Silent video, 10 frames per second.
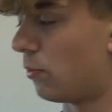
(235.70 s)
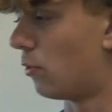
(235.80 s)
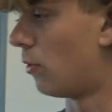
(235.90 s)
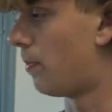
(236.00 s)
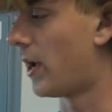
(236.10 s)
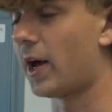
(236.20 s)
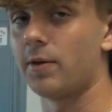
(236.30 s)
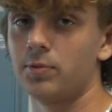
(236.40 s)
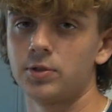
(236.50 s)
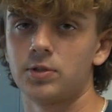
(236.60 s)
wool
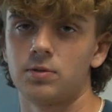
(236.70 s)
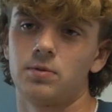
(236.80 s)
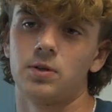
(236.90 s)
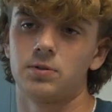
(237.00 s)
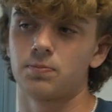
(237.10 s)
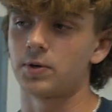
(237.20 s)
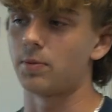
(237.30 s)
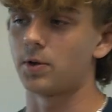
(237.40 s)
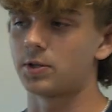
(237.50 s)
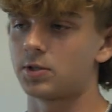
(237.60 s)
pad, which is pretty
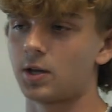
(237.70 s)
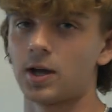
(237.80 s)
much the